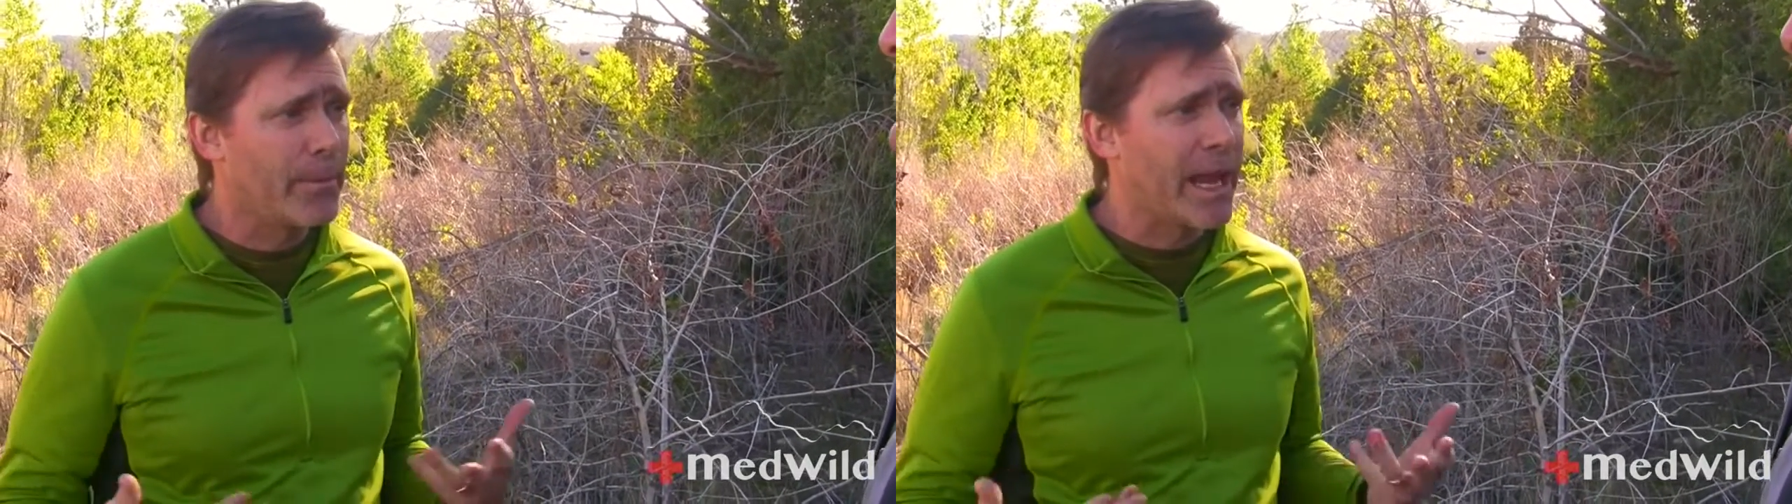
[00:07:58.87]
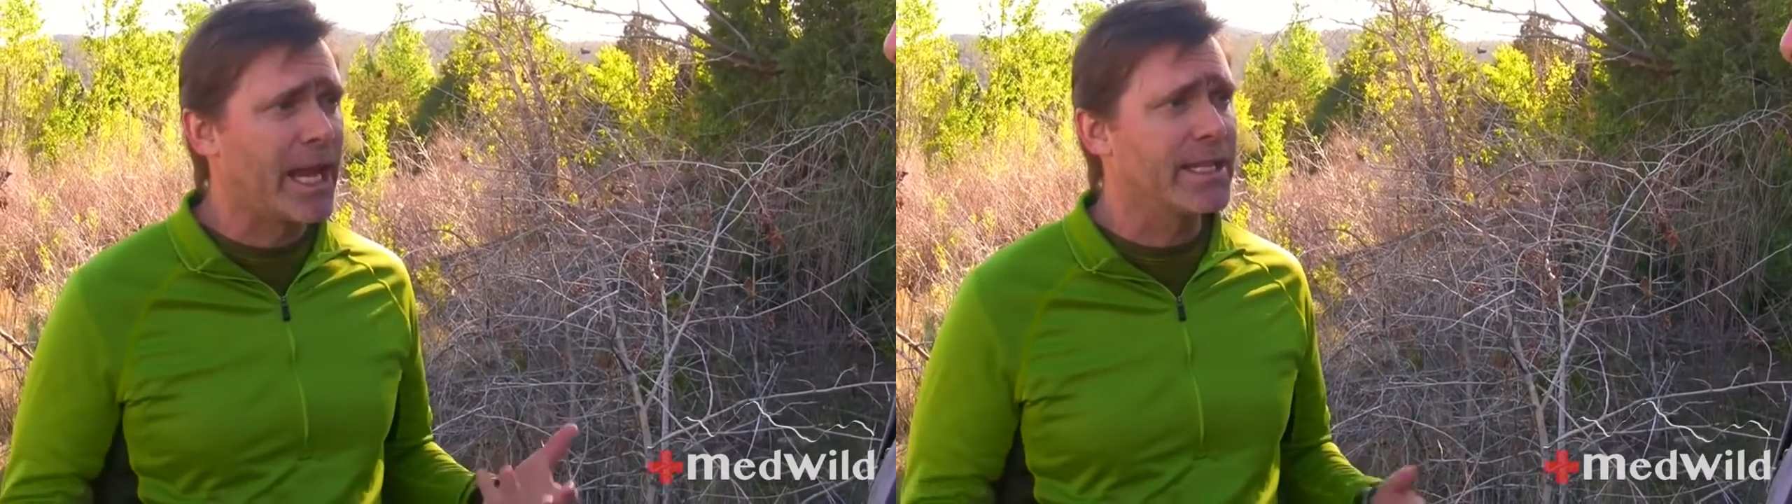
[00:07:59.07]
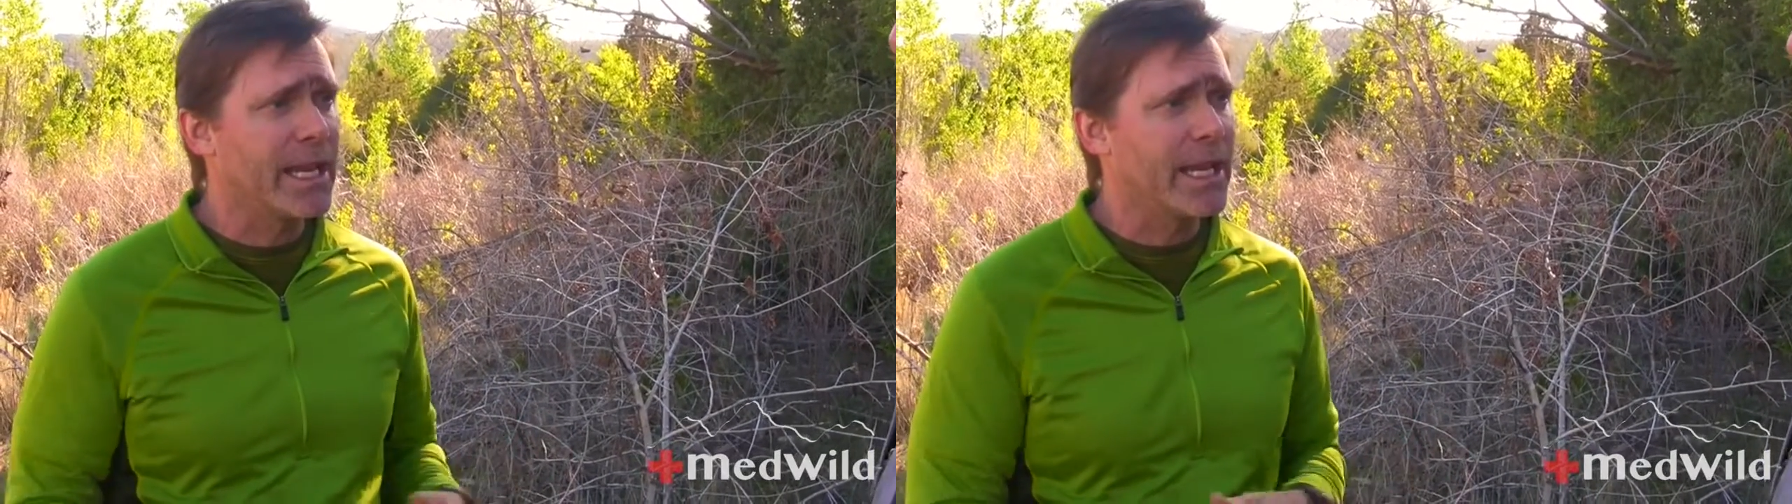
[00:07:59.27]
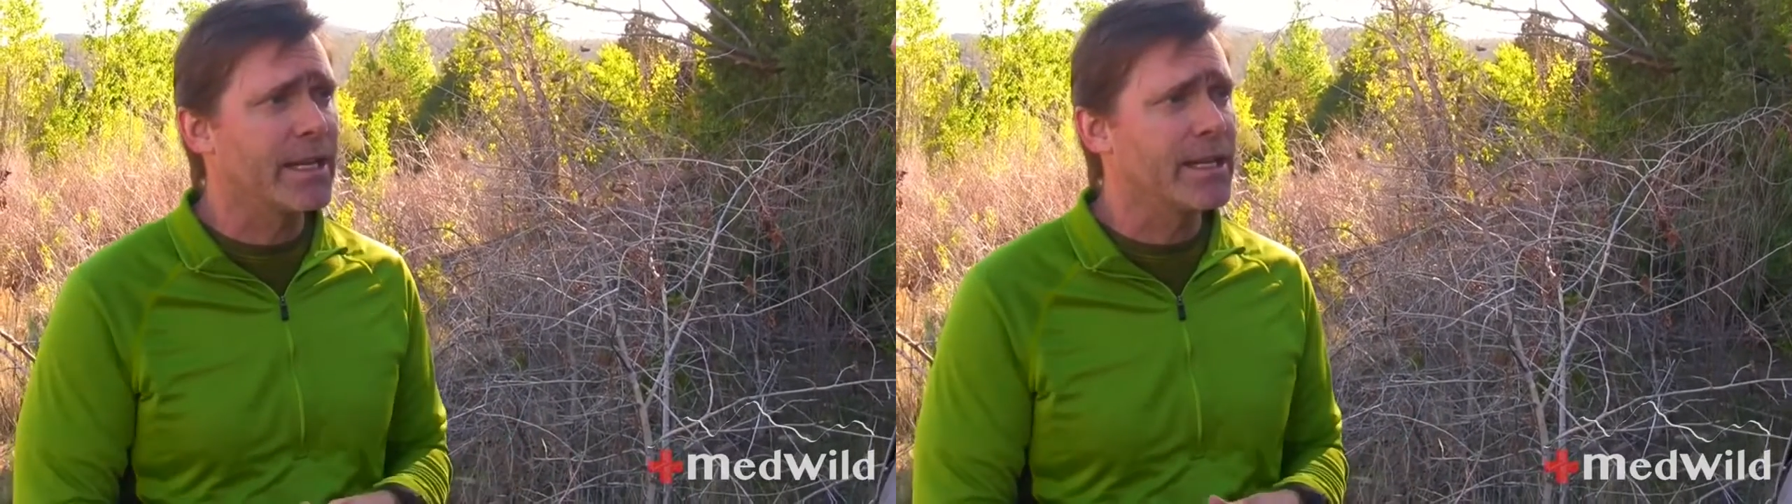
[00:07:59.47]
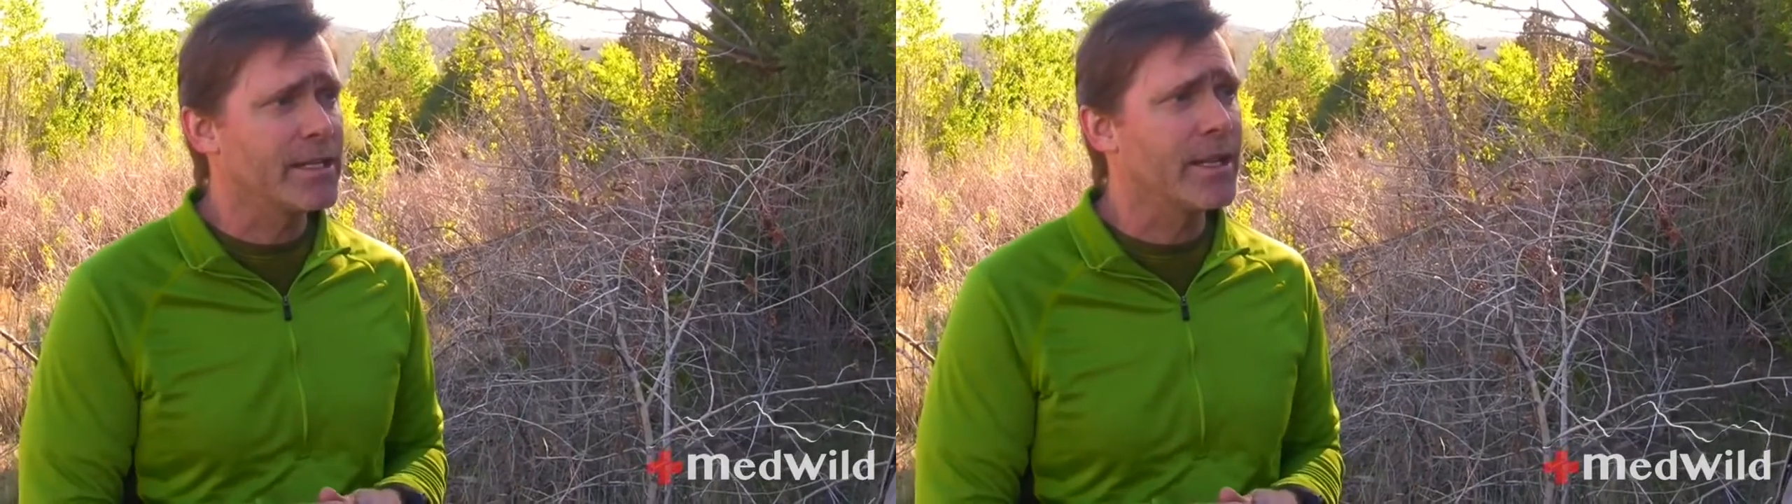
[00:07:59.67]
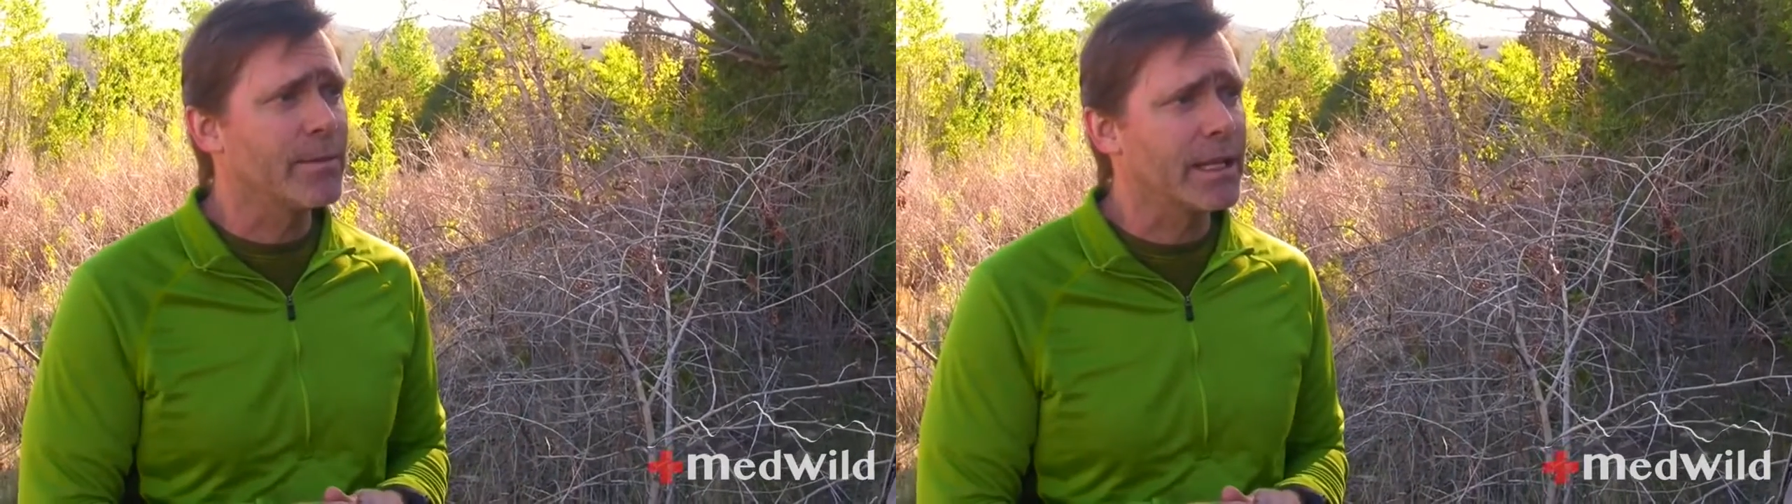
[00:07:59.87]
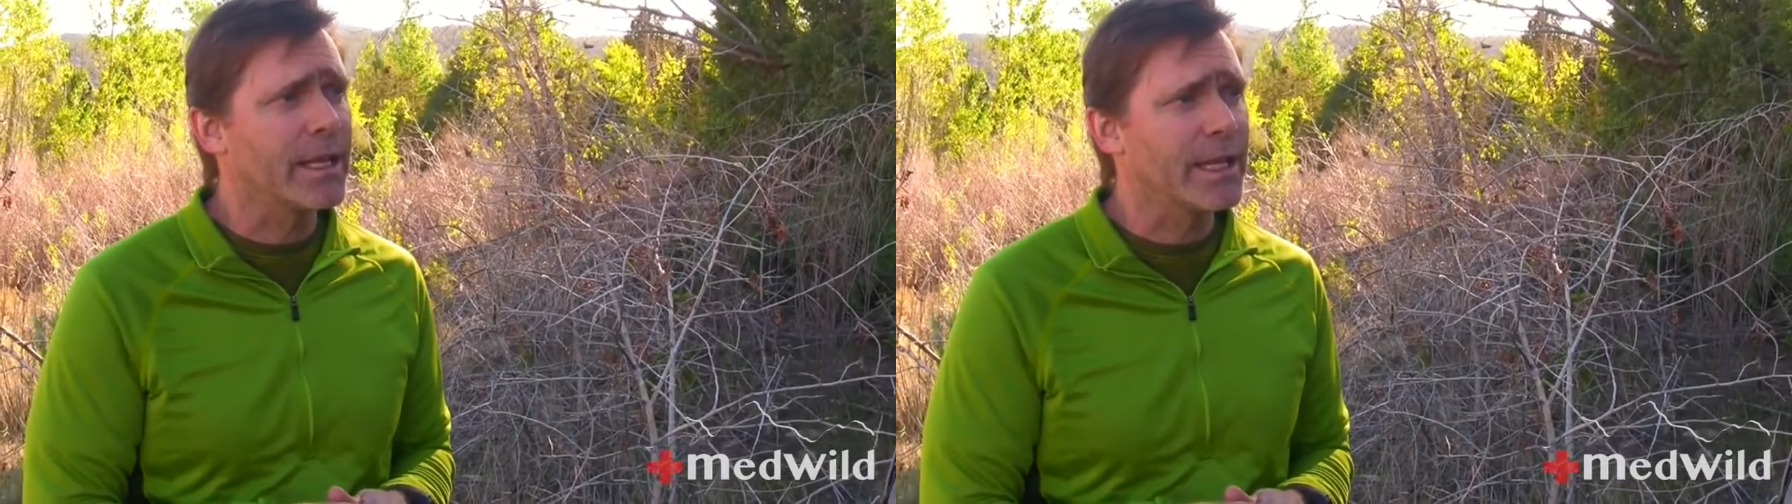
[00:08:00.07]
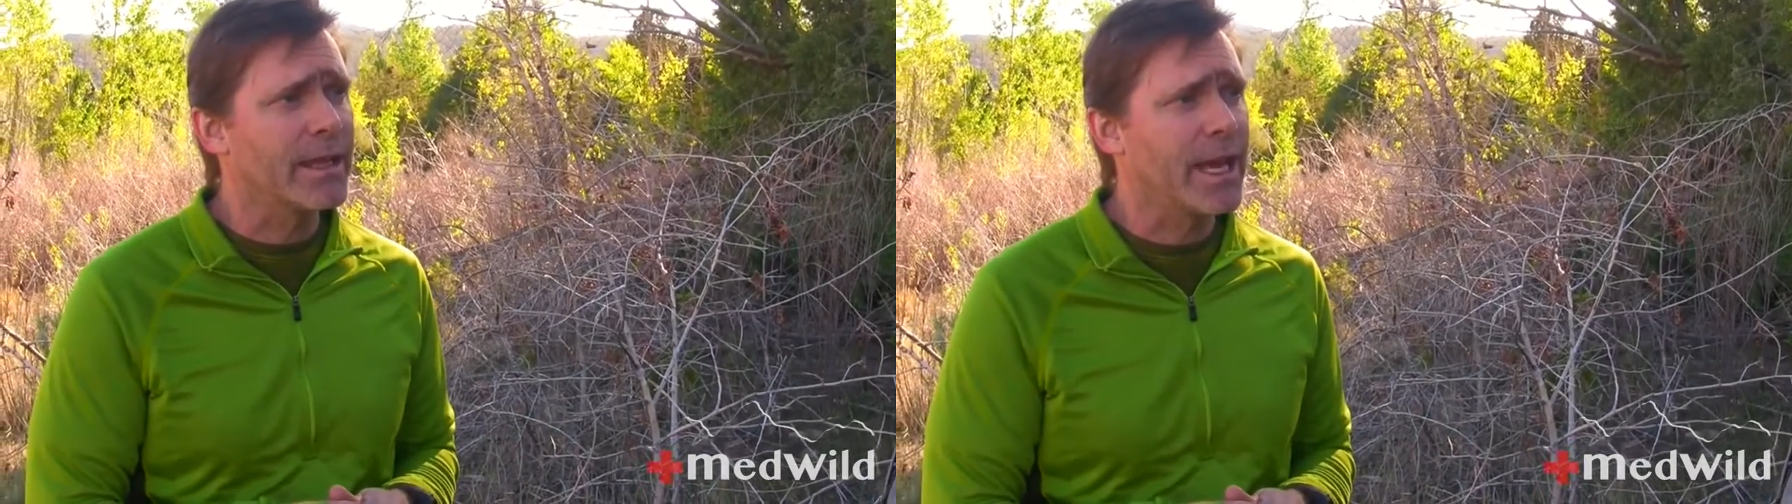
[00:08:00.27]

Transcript: a bandana, something like